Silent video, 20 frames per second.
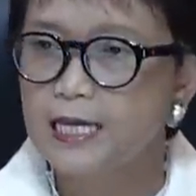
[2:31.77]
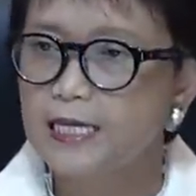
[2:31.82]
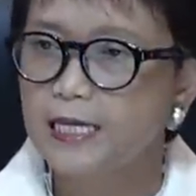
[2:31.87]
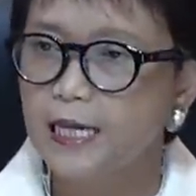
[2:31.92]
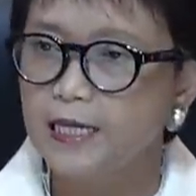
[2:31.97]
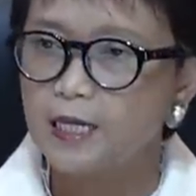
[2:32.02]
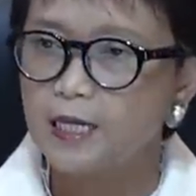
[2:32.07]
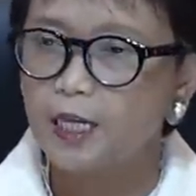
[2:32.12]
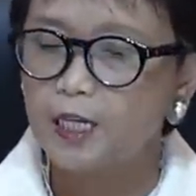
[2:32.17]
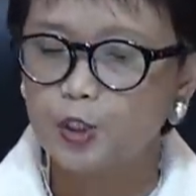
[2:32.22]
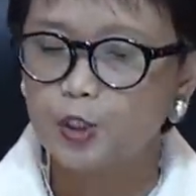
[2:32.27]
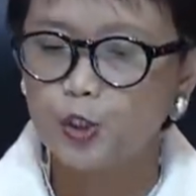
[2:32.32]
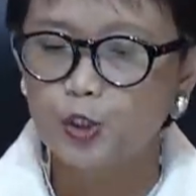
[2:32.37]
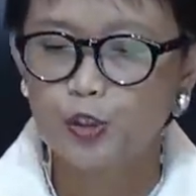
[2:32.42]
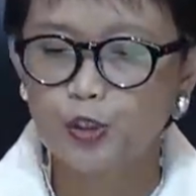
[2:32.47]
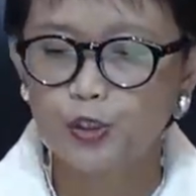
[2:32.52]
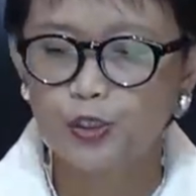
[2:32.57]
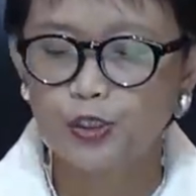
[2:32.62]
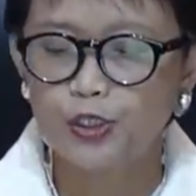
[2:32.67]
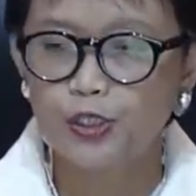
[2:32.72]
can
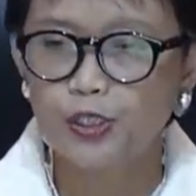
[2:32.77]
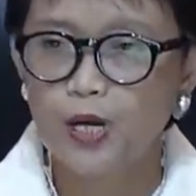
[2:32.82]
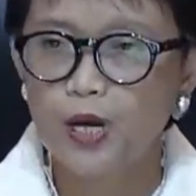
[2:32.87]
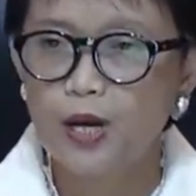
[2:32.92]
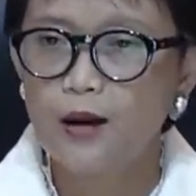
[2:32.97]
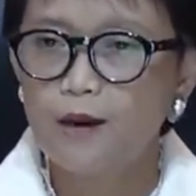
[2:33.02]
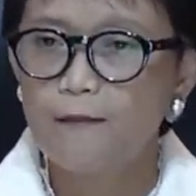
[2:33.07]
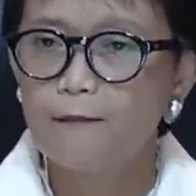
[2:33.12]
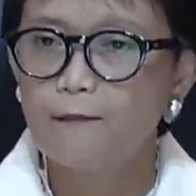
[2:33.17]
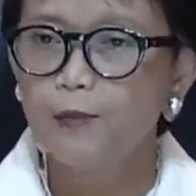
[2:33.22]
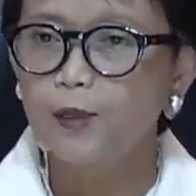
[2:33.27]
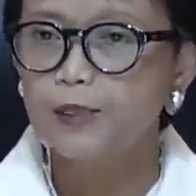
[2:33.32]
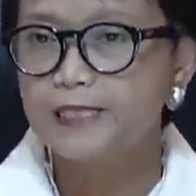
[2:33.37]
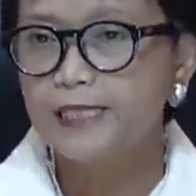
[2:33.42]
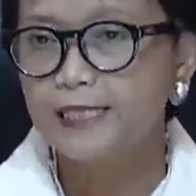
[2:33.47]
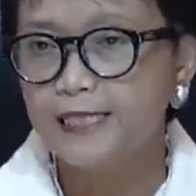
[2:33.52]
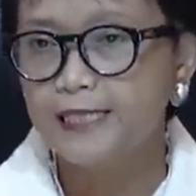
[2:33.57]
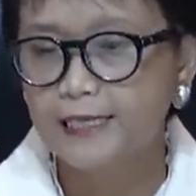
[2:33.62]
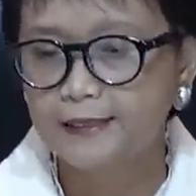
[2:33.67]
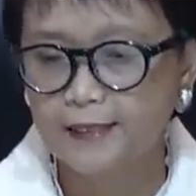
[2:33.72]
ensure
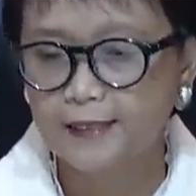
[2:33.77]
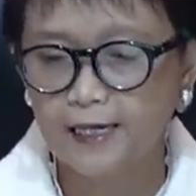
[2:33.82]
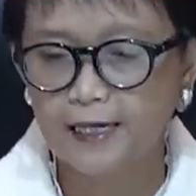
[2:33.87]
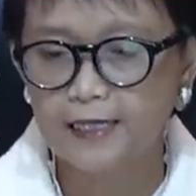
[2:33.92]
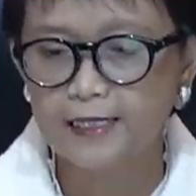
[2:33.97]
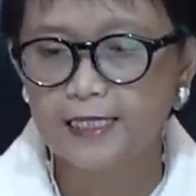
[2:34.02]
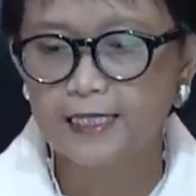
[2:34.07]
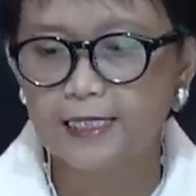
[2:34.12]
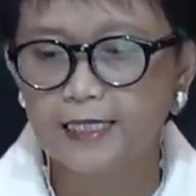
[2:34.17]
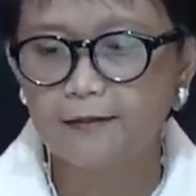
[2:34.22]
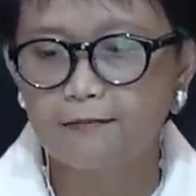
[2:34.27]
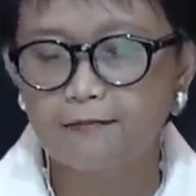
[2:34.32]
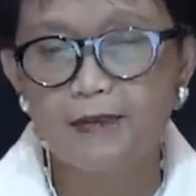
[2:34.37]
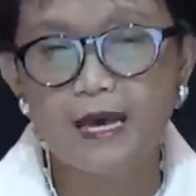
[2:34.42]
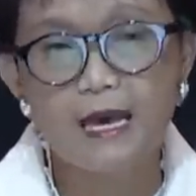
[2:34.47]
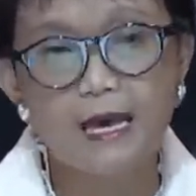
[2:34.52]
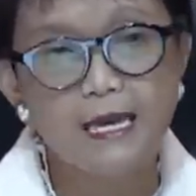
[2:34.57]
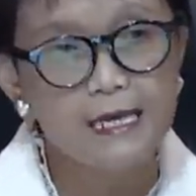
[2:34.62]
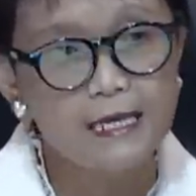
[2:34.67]
multilateralism